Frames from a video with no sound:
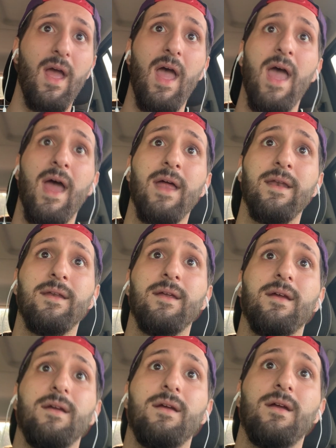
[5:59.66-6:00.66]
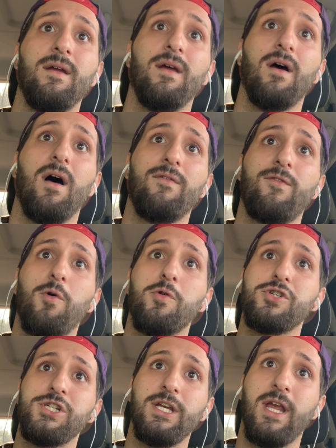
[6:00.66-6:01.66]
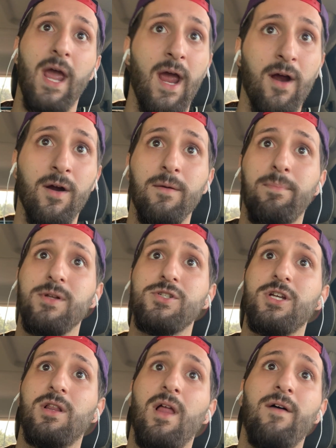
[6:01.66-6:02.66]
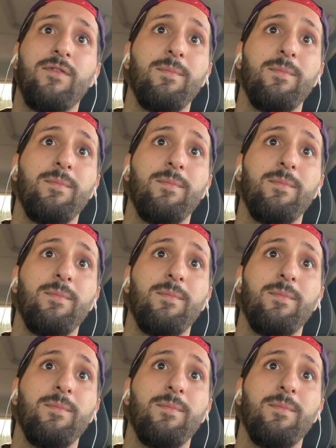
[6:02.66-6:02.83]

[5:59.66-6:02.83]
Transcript: And of course she cared, but she loved